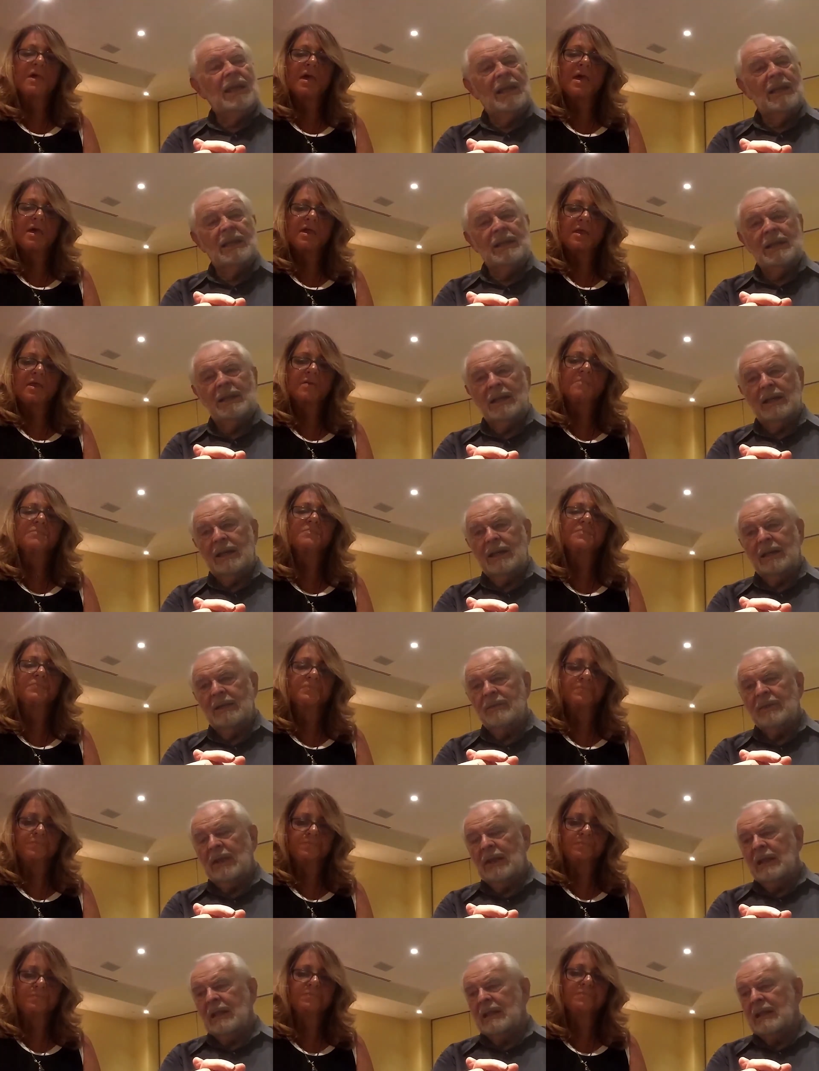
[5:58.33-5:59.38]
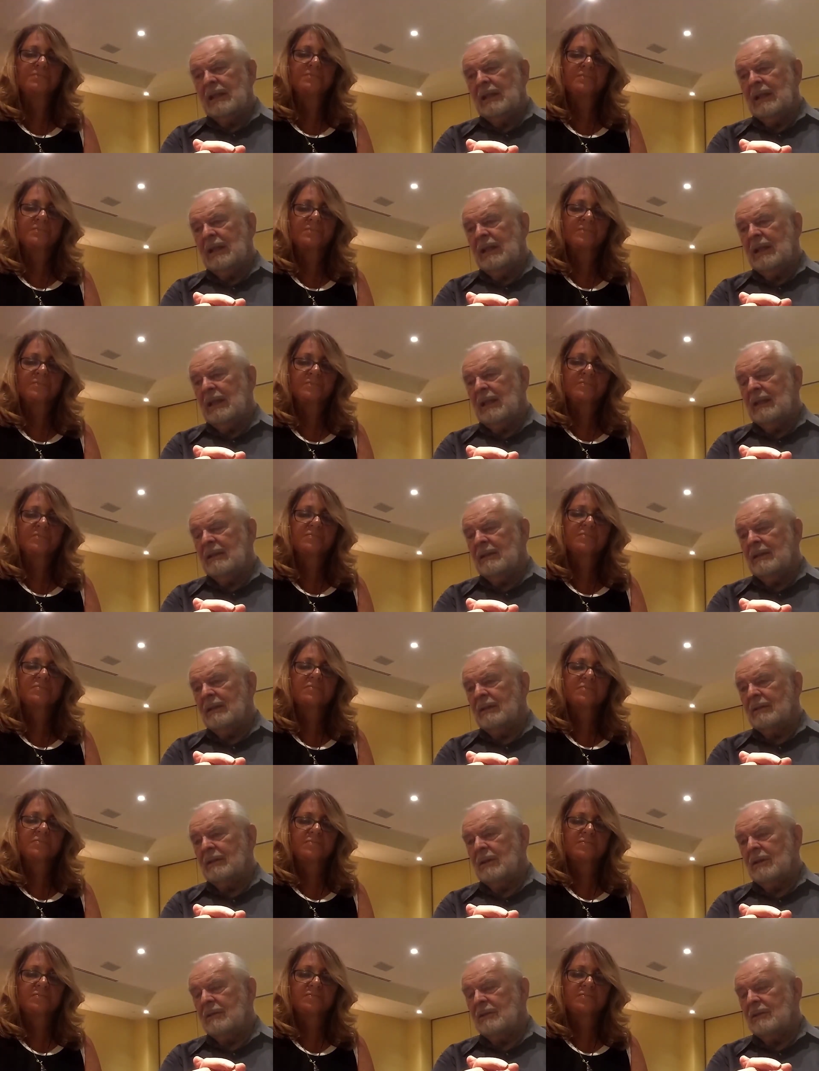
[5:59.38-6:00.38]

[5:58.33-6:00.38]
Speaker 1: uh, they, they'll go to